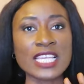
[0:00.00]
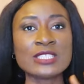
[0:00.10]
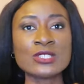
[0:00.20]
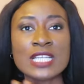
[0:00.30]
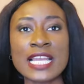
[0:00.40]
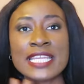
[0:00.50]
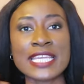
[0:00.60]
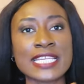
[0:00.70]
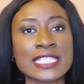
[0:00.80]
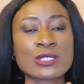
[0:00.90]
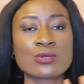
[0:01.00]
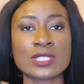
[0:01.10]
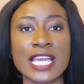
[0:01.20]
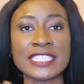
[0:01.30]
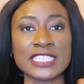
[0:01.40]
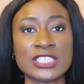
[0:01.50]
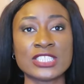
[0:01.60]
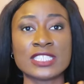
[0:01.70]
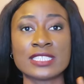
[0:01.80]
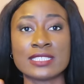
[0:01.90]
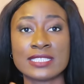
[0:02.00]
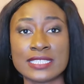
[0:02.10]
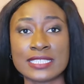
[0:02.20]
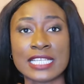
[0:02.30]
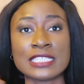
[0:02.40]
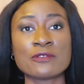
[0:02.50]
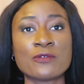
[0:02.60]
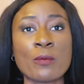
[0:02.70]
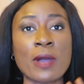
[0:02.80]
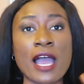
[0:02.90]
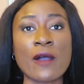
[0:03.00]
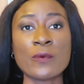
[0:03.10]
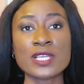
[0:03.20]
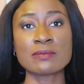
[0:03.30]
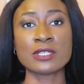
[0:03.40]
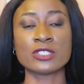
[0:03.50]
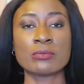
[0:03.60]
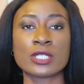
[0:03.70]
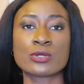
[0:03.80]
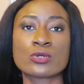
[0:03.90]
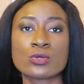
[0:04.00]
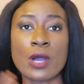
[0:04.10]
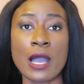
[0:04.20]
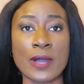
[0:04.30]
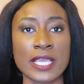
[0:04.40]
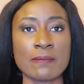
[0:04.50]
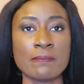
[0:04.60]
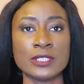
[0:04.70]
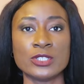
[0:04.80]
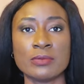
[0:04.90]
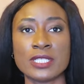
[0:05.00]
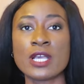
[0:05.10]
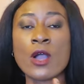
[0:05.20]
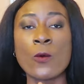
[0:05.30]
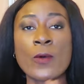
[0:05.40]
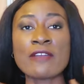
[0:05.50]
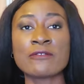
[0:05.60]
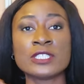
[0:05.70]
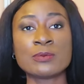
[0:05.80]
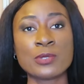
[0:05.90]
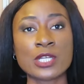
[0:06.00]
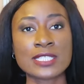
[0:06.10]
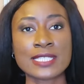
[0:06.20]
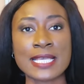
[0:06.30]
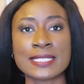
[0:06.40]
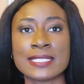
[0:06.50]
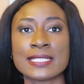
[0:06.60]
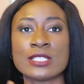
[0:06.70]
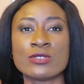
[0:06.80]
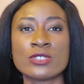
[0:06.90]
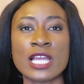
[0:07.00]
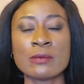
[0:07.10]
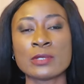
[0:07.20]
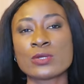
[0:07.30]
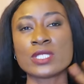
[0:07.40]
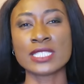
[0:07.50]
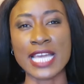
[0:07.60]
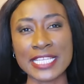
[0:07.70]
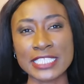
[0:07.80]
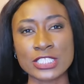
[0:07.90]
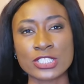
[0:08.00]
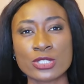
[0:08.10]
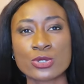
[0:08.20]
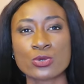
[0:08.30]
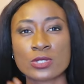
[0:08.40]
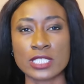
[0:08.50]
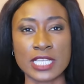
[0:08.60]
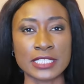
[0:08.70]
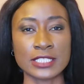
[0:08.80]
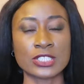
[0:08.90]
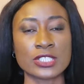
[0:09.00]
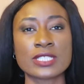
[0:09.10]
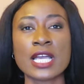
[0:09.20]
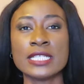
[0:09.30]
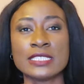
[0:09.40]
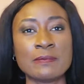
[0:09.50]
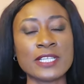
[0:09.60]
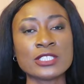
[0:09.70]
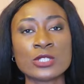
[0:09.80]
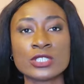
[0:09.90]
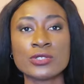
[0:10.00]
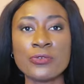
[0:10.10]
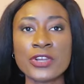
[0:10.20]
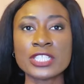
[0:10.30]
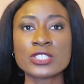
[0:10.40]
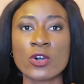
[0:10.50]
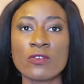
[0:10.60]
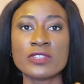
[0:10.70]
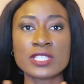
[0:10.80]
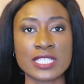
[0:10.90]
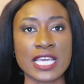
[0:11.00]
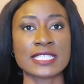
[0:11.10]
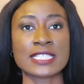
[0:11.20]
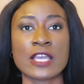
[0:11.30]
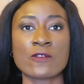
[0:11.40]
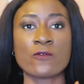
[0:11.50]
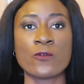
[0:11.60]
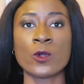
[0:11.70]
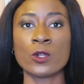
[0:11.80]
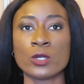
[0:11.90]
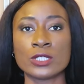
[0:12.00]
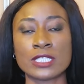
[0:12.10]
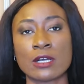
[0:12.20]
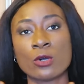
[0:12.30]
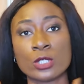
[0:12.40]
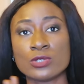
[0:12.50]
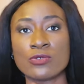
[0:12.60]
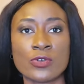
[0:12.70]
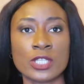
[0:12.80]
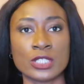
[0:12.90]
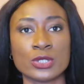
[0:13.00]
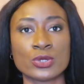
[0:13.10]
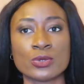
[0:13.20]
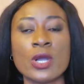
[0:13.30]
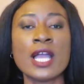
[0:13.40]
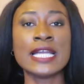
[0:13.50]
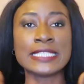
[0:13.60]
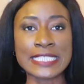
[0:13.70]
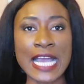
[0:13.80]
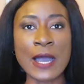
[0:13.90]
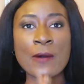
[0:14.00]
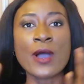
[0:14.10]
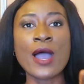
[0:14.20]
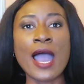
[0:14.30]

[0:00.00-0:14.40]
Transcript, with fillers: is usually 8 to 9 inches distance from our waist measurement to our hip measurement while for the plus sizes is usually between 9 inches to 10 inches depending on the range of the size that you fall under or you fall into now